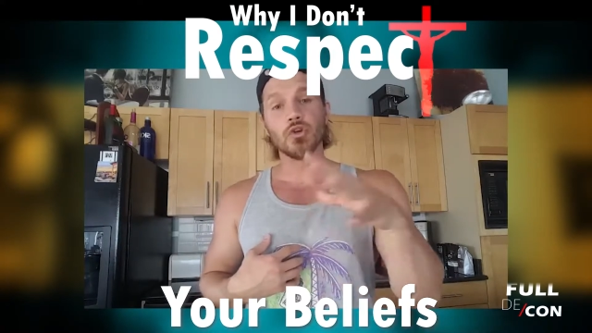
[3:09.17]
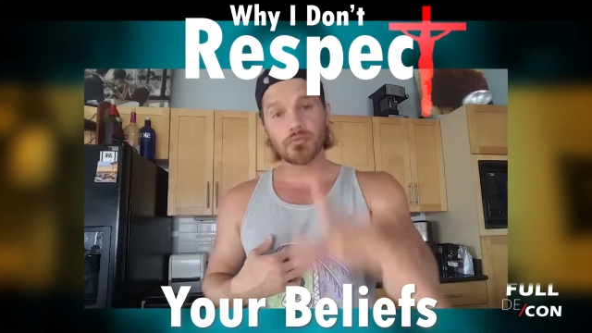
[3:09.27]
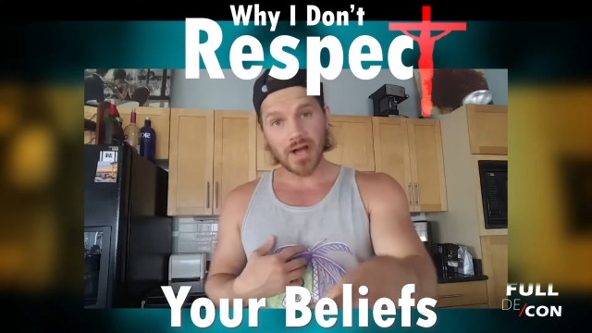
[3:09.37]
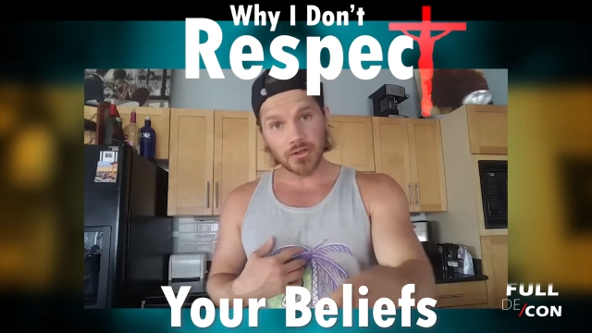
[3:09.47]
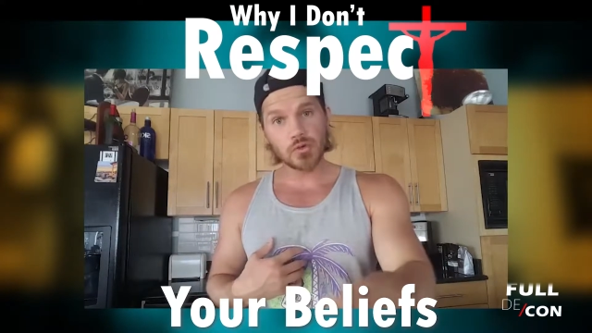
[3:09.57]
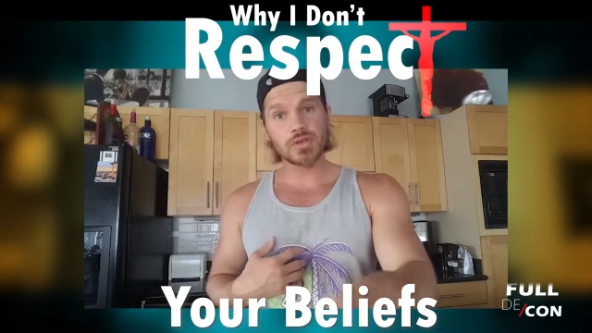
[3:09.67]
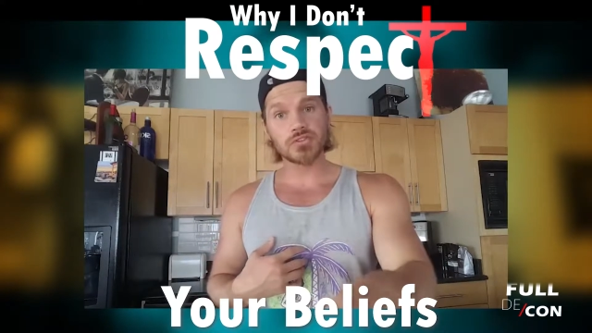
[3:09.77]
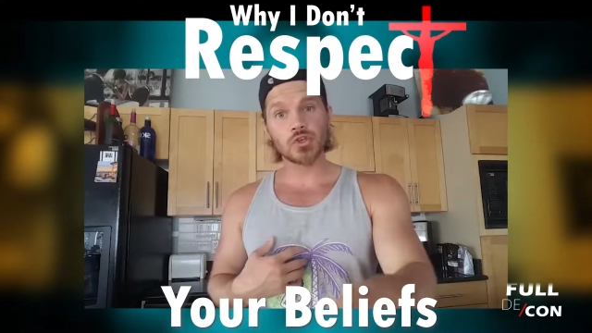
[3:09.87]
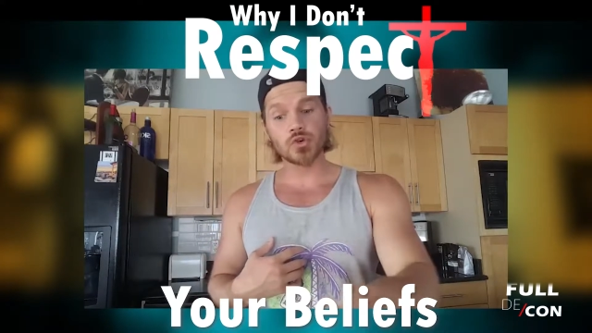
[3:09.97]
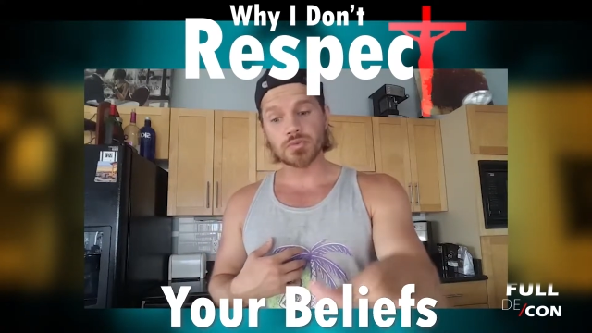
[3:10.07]
your
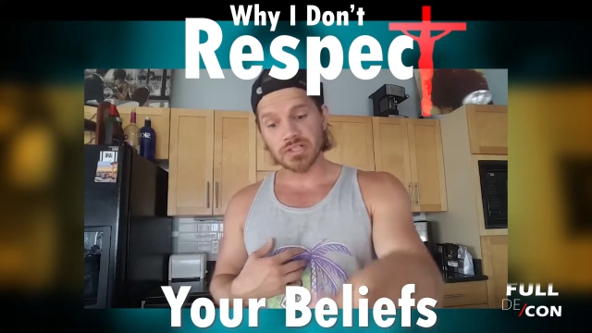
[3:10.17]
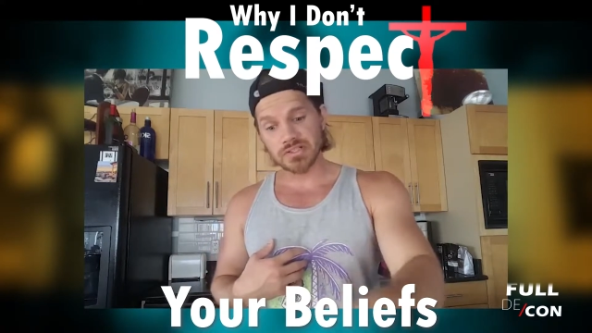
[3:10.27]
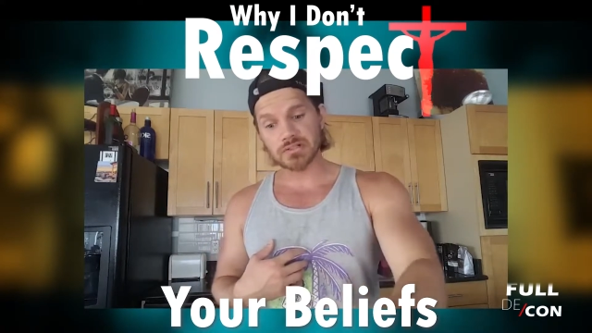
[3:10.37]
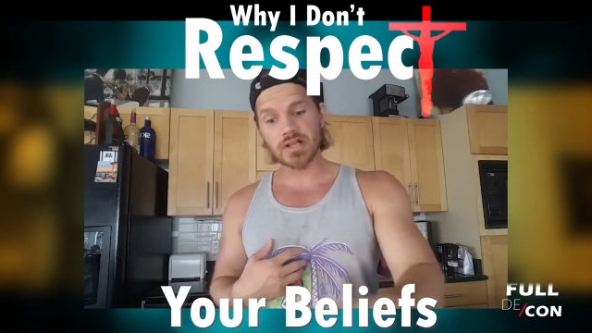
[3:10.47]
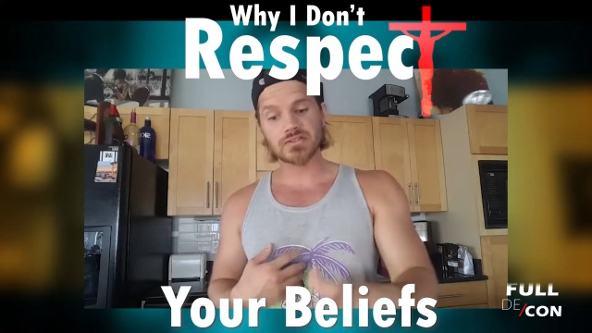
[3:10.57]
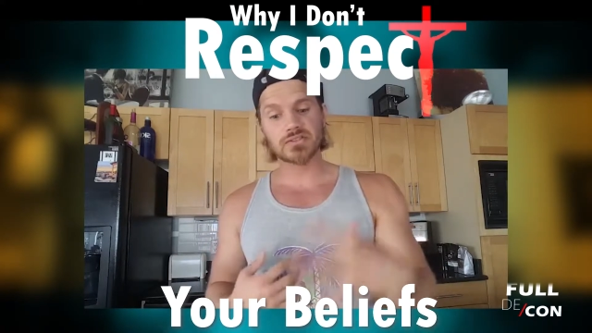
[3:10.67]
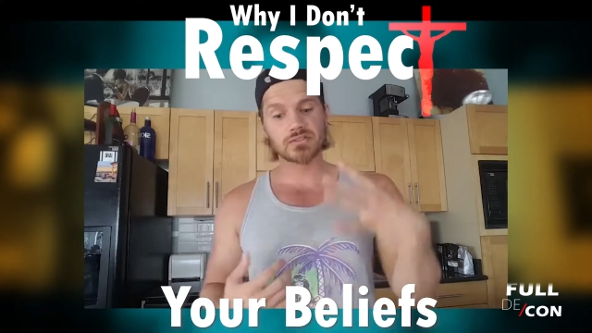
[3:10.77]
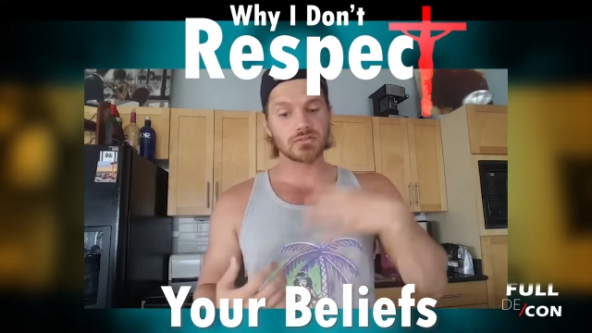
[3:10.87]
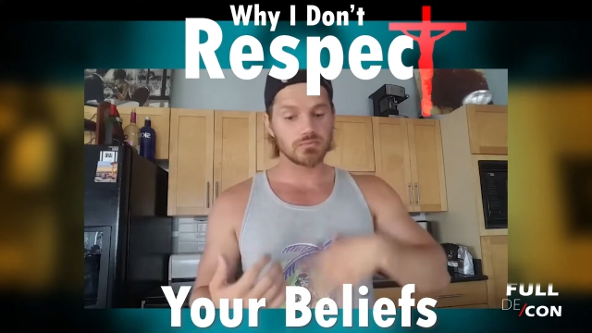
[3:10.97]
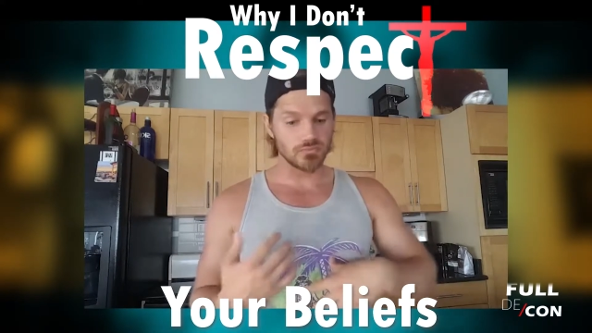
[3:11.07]
value as a human is
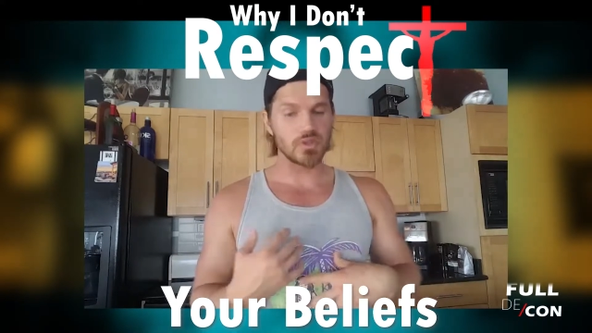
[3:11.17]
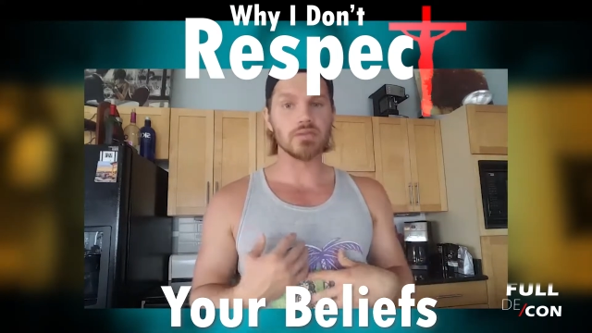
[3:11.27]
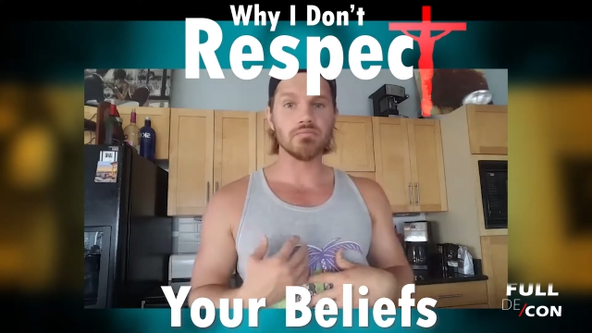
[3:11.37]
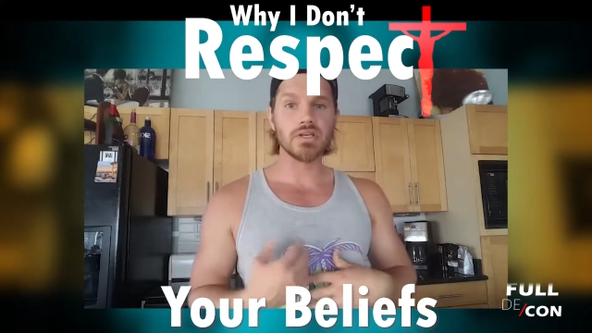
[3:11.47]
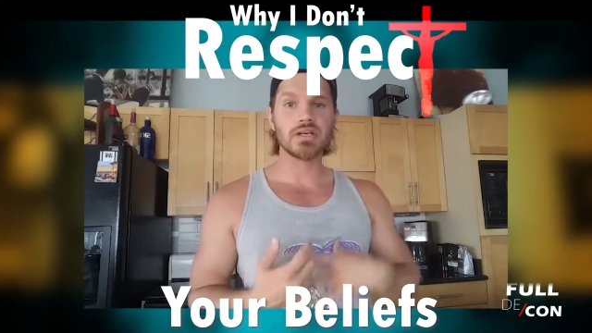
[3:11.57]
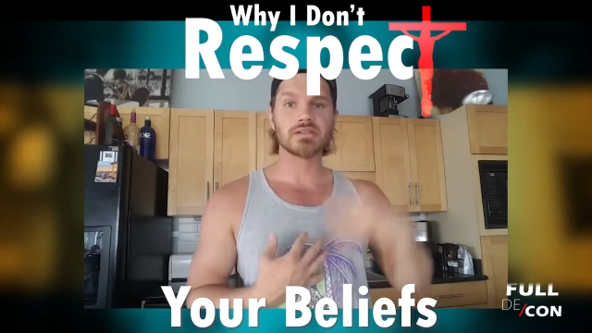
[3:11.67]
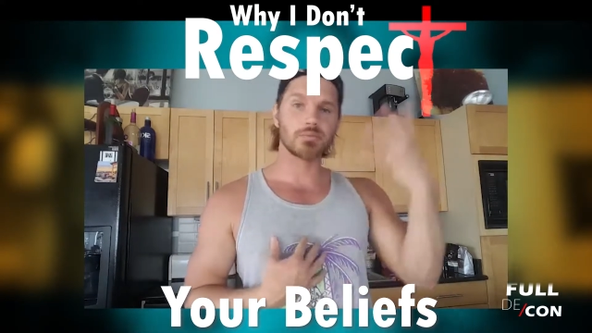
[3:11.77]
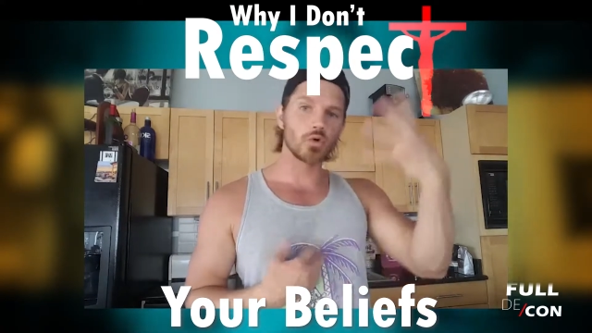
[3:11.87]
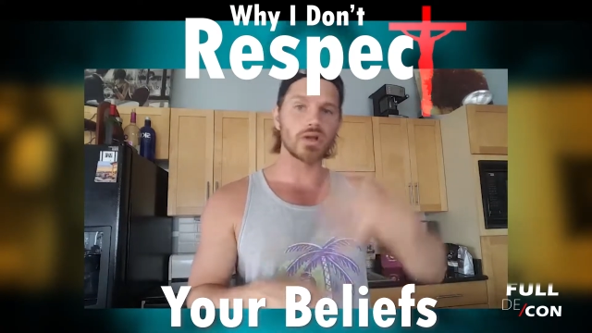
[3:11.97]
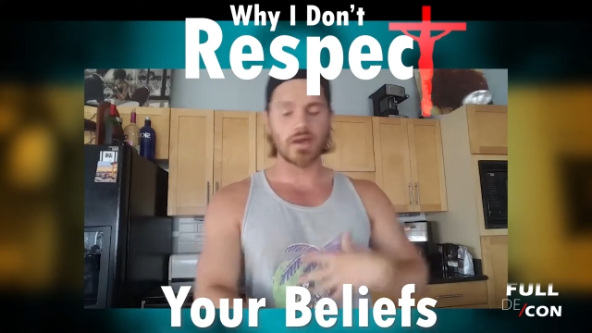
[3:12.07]
less than me
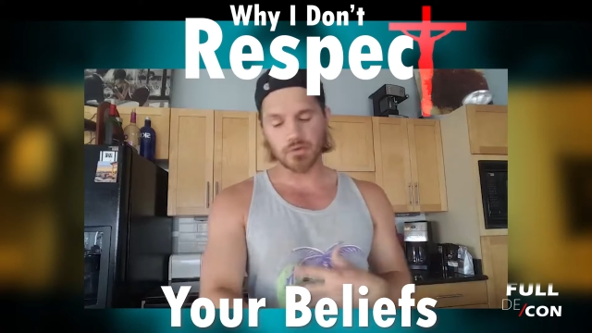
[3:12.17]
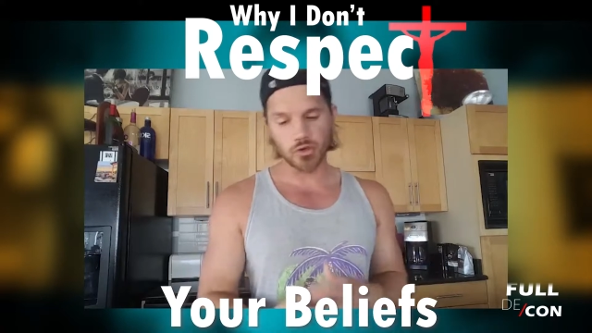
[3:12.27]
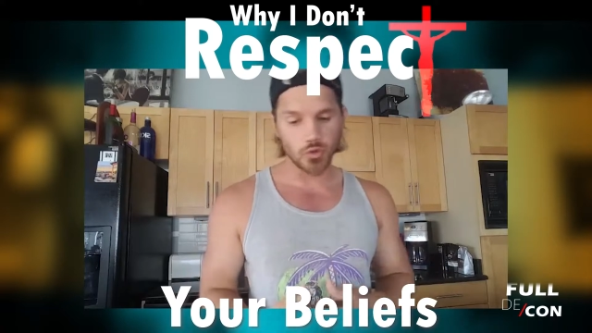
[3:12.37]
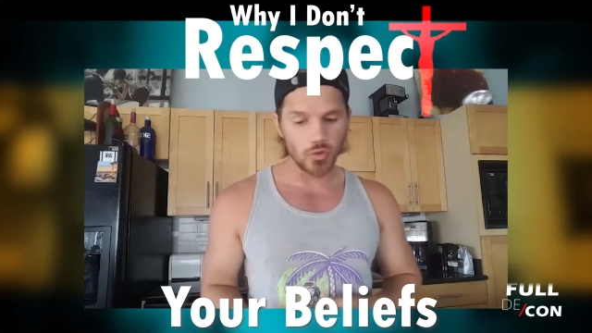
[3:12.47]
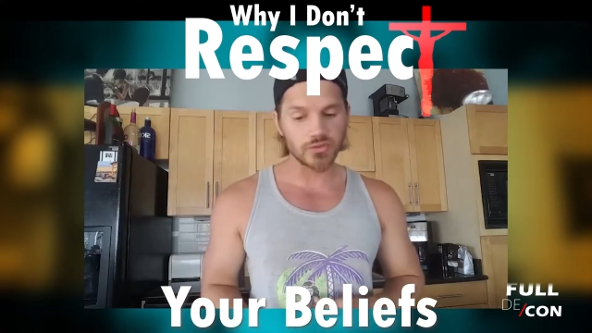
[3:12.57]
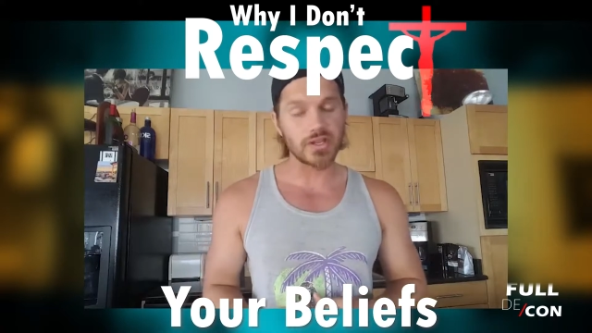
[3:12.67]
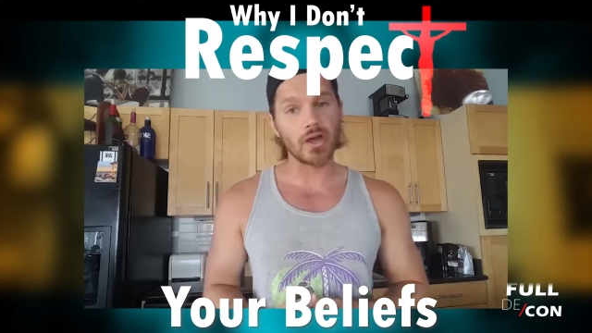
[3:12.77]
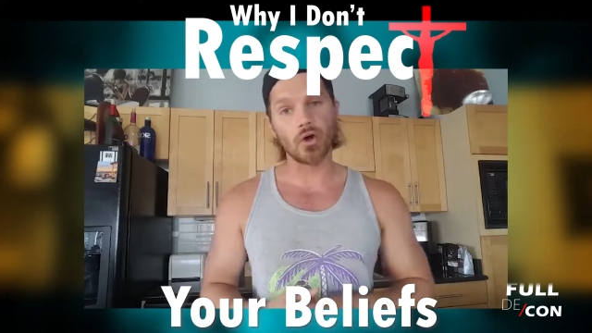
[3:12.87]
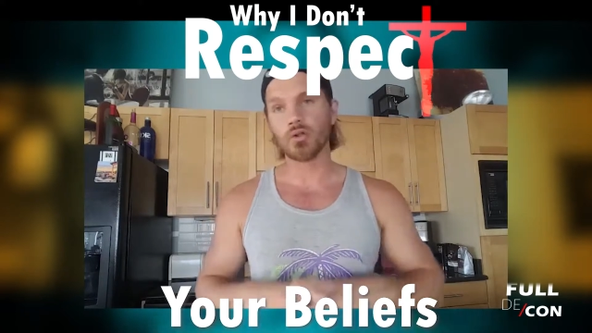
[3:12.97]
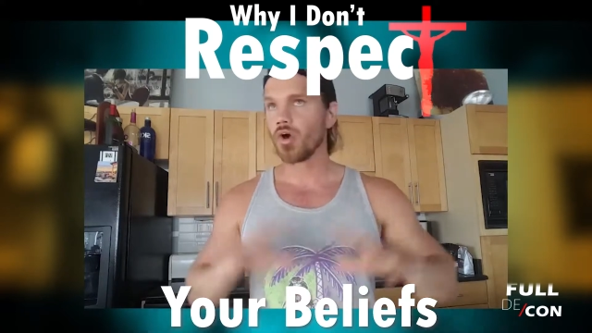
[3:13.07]
because I'm going to heaven or you're going
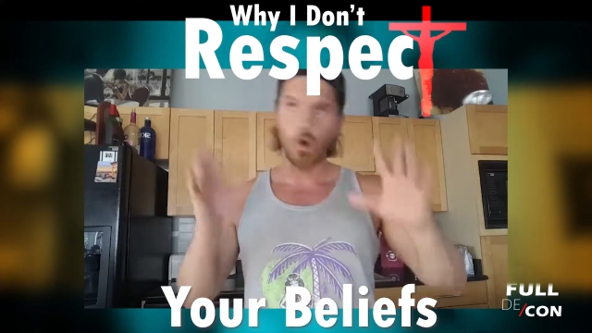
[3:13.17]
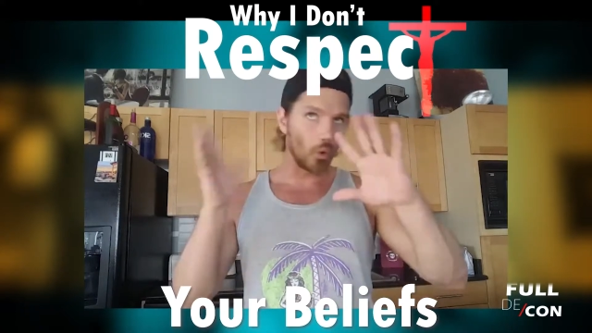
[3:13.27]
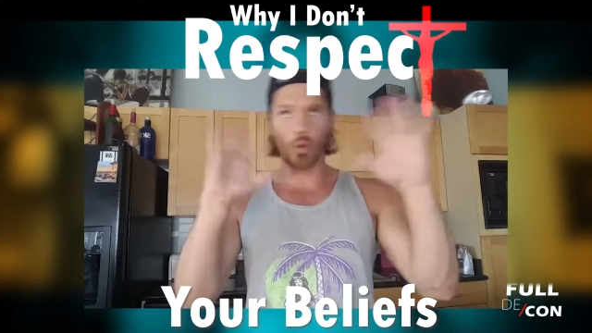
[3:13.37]
to hell,